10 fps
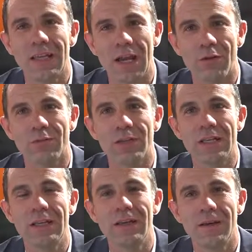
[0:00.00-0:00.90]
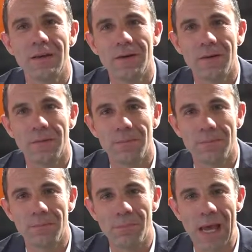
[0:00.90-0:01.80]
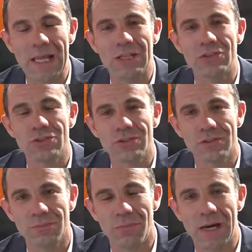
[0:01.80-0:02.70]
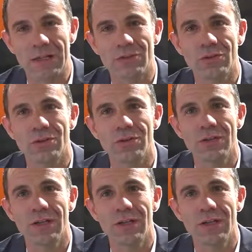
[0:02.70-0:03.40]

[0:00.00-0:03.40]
carefully managed, monitored,